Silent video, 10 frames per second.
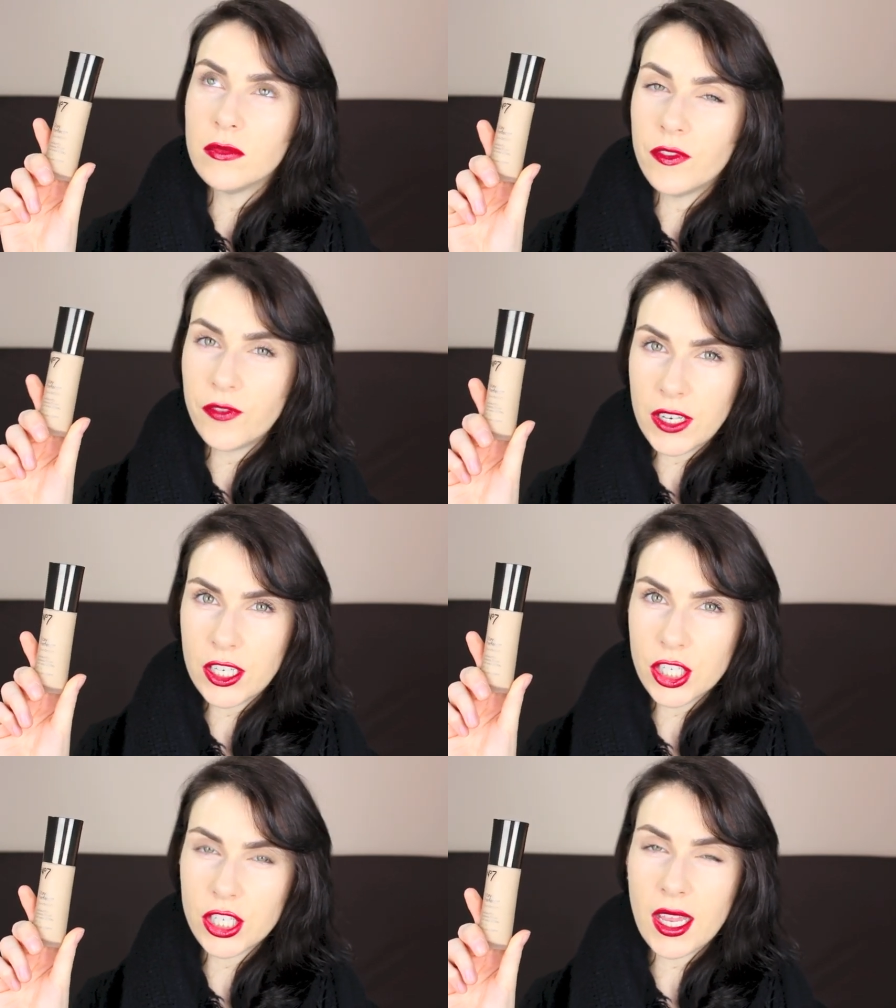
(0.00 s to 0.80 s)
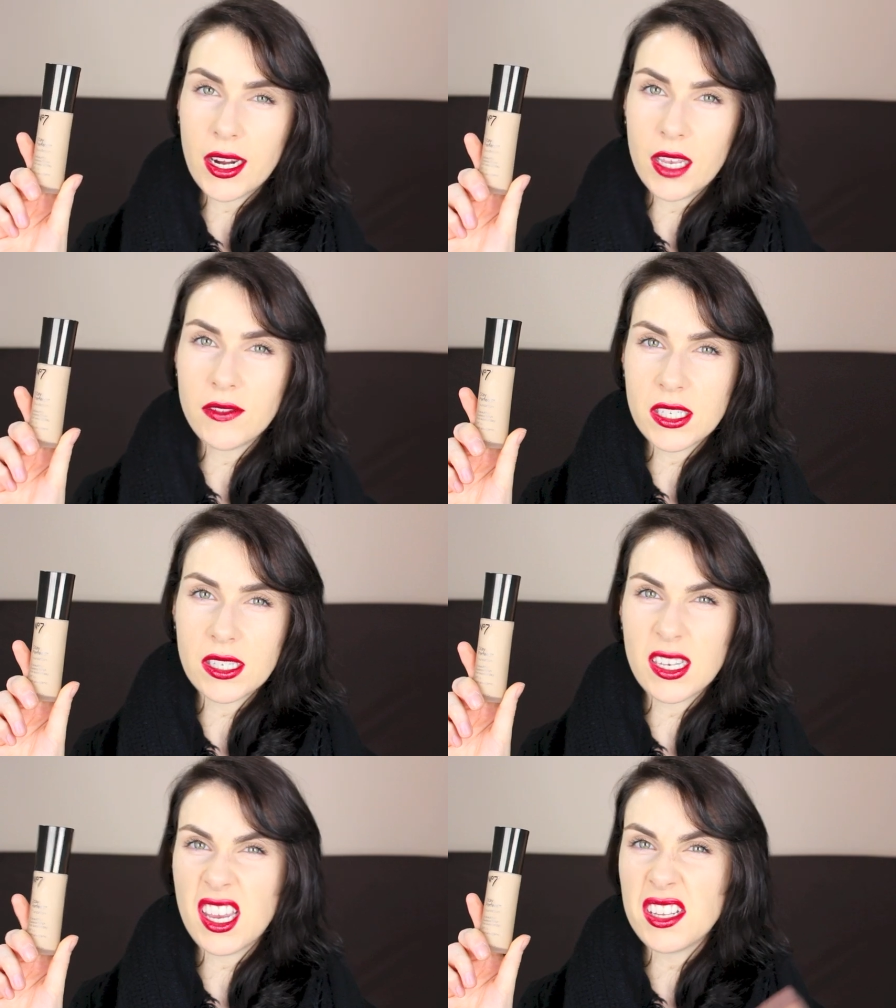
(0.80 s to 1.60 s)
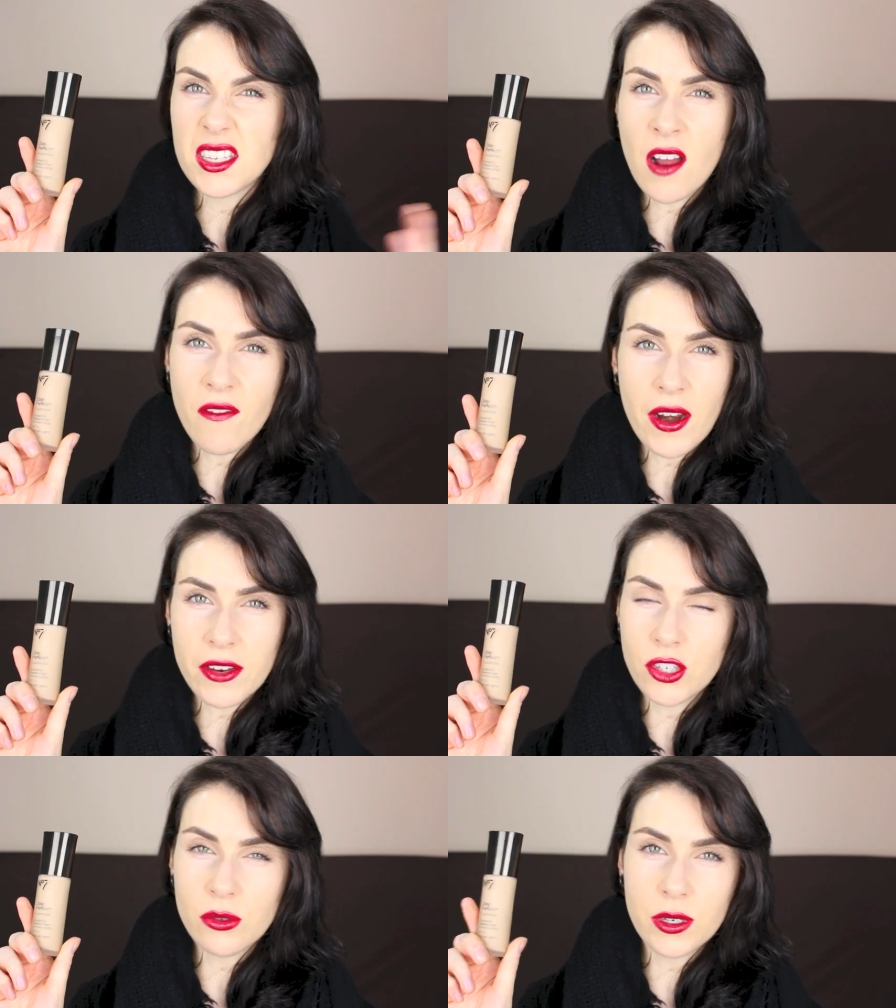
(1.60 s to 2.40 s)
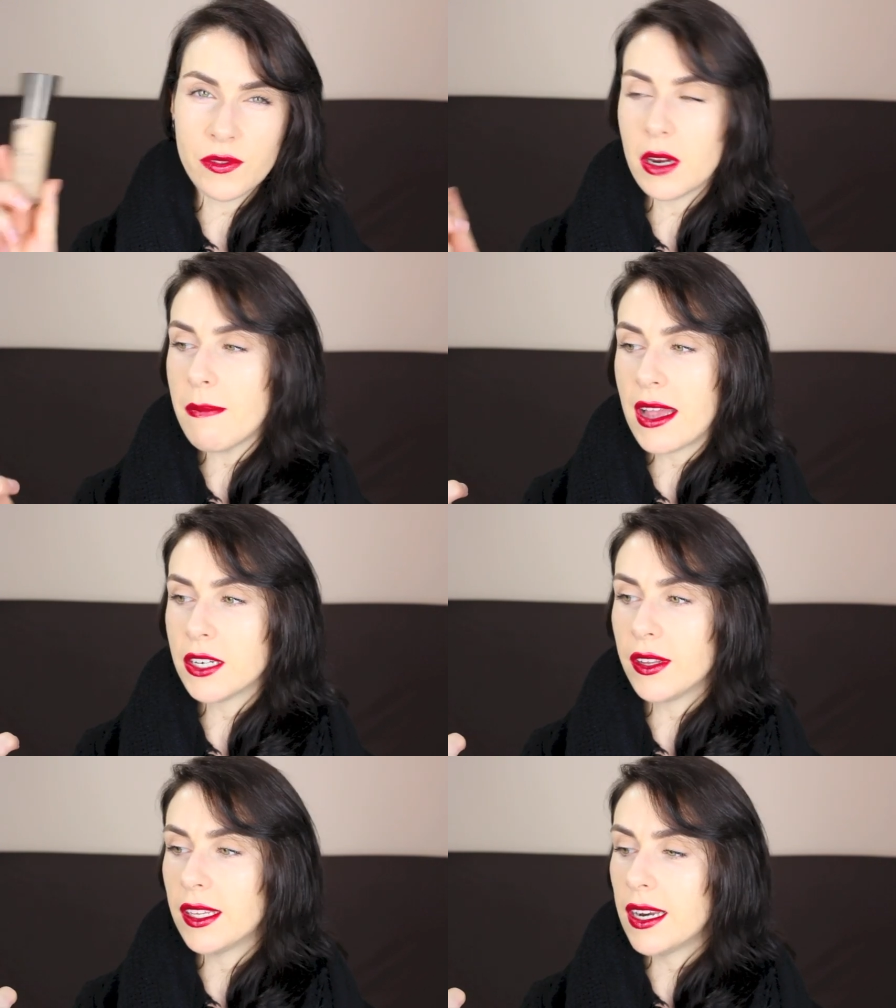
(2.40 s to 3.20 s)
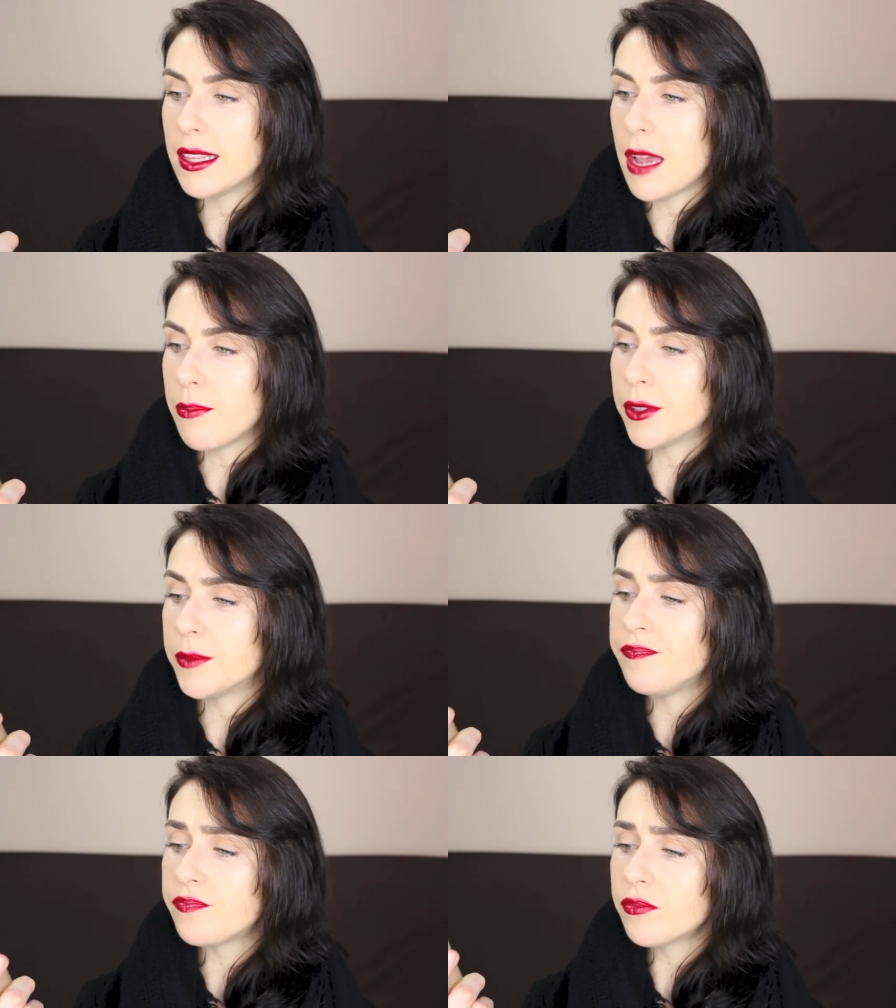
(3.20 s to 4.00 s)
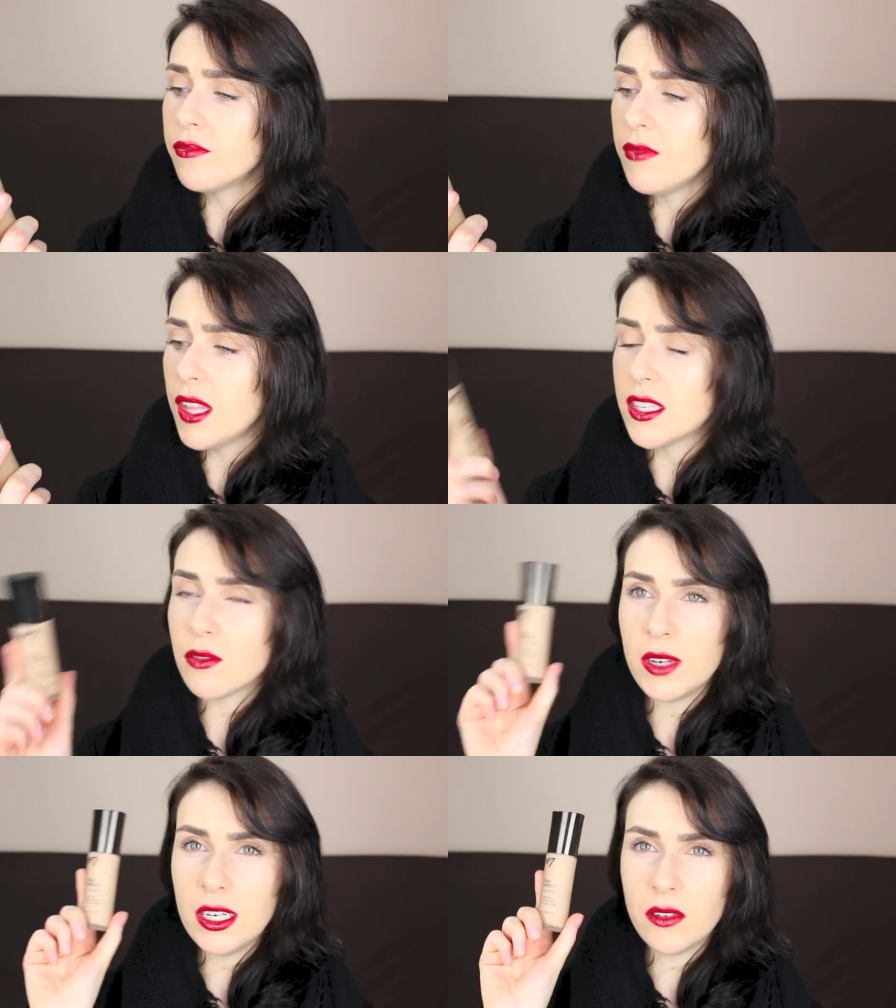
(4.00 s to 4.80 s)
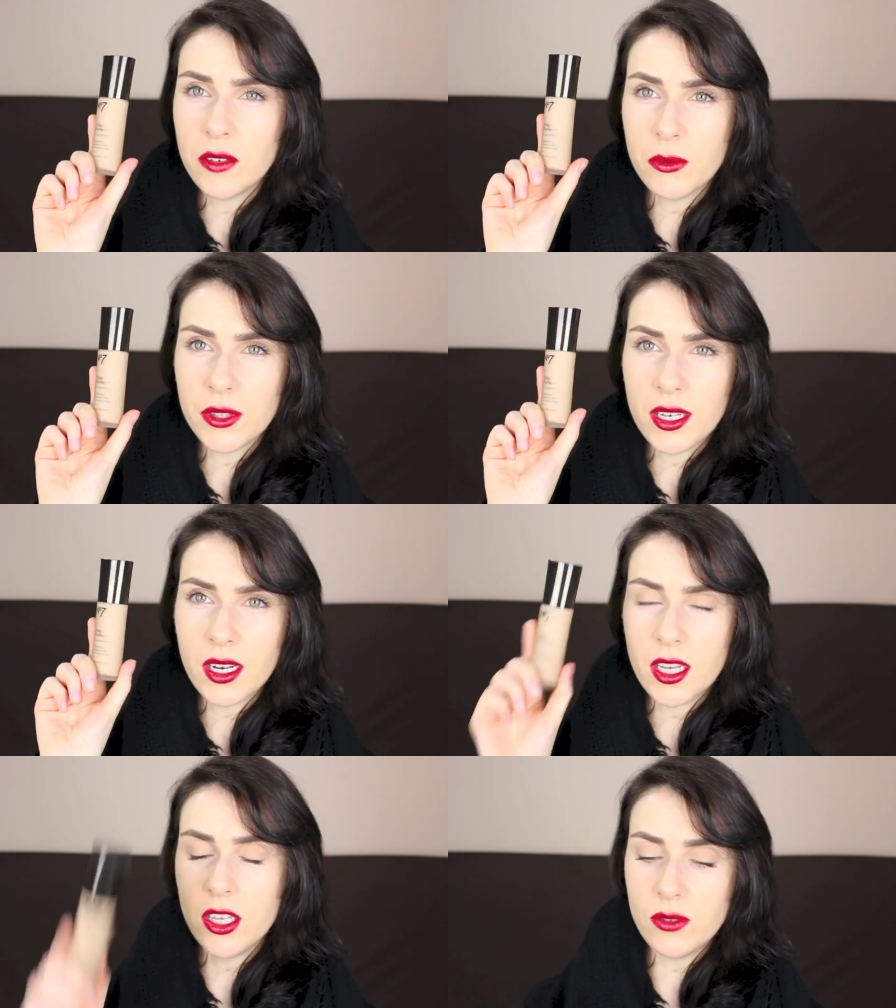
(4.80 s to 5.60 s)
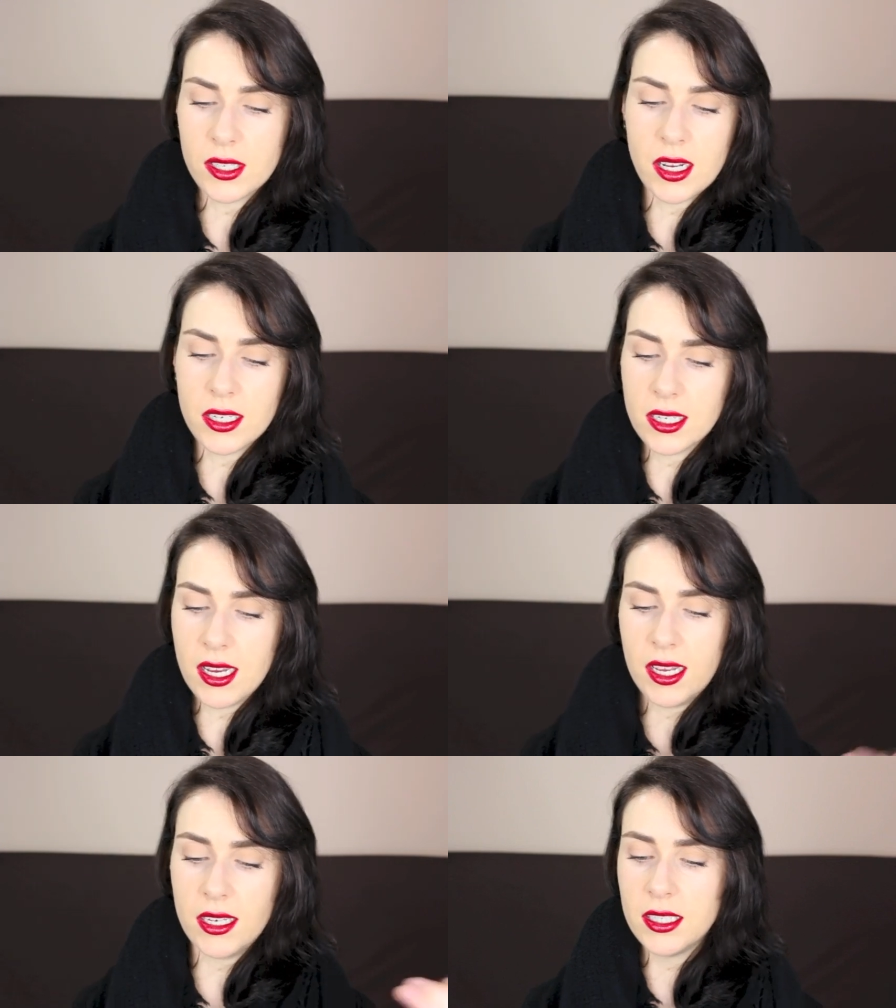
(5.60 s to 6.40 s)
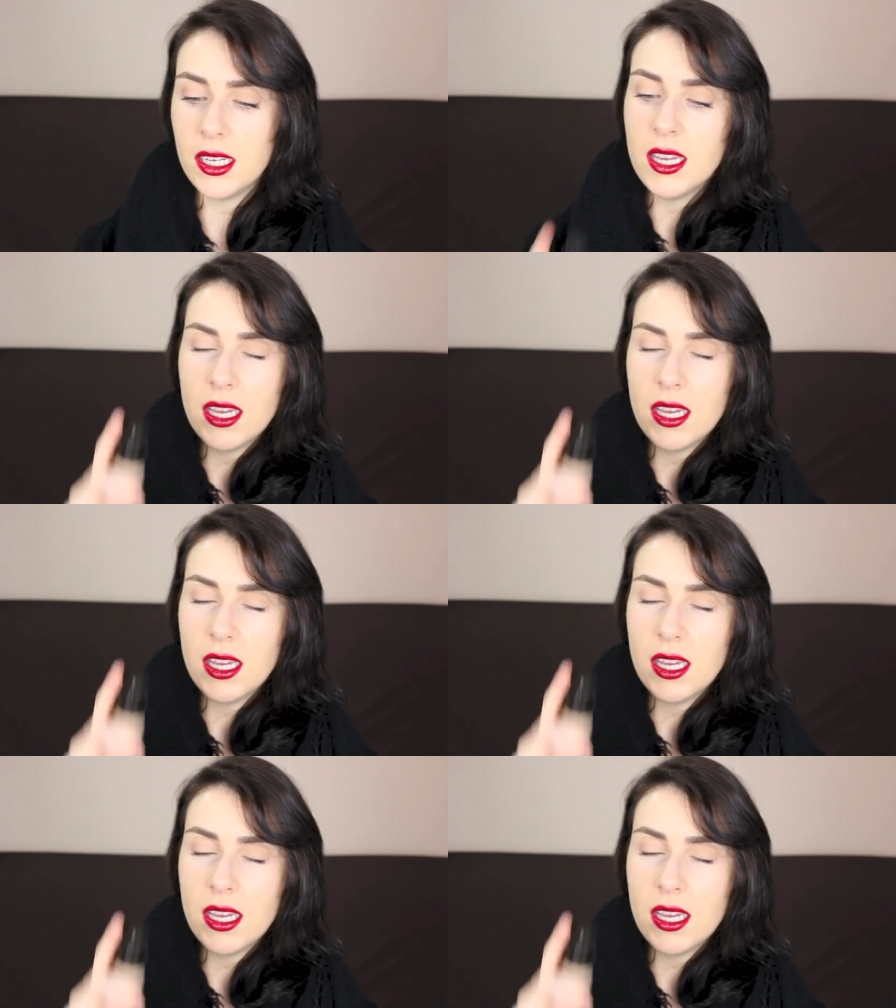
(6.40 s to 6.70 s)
finish that it gives to the skin. It's not very dewy or very matte or anything like that, but it's a really lovely one that I use a lot, and